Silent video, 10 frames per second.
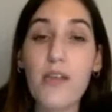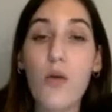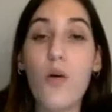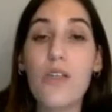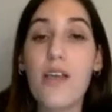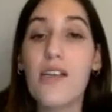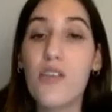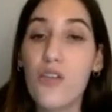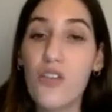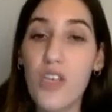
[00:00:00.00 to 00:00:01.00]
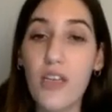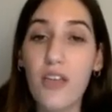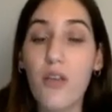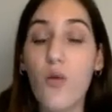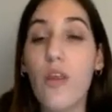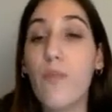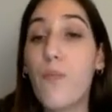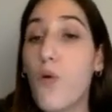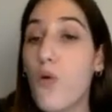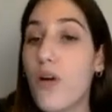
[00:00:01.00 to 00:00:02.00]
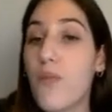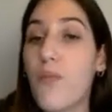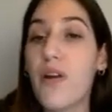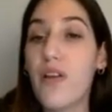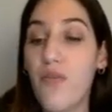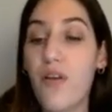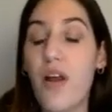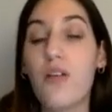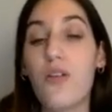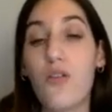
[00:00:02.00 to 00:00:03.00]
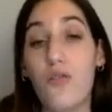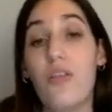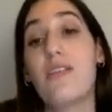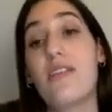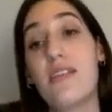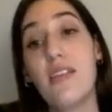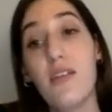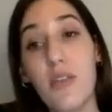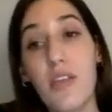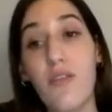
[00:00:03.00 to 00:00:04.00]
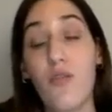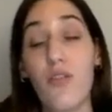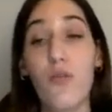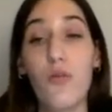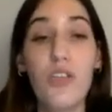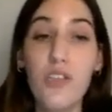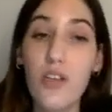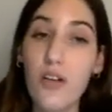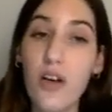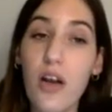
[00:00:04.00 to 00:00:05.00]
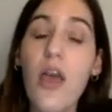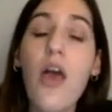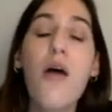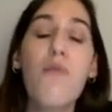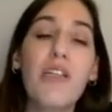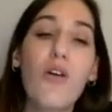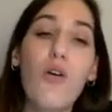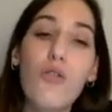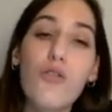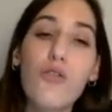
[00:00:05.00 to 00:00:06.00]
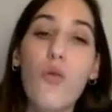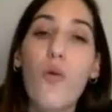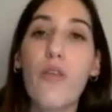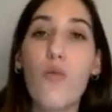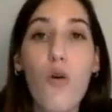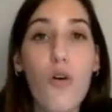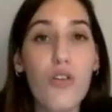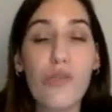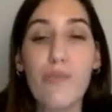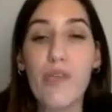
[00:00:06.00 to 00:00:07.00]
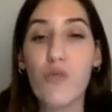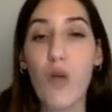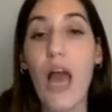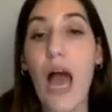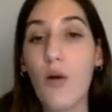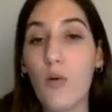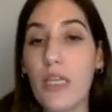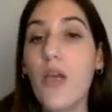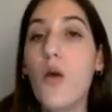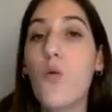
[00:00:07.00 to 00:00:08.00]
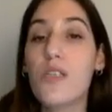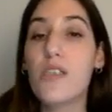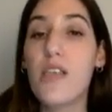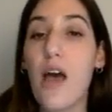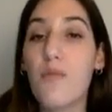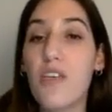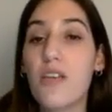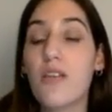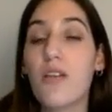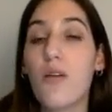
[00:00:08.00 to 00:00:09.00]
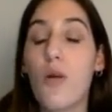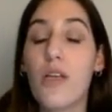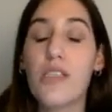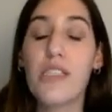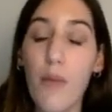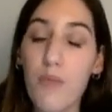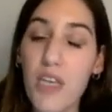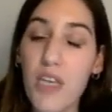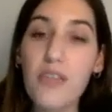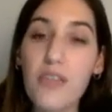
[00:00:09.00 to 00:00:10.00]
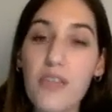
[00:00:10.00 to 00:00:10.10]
was associated with poorer peripheral contrast sensitivity for the route in general, but also with worse visual acuity when subjects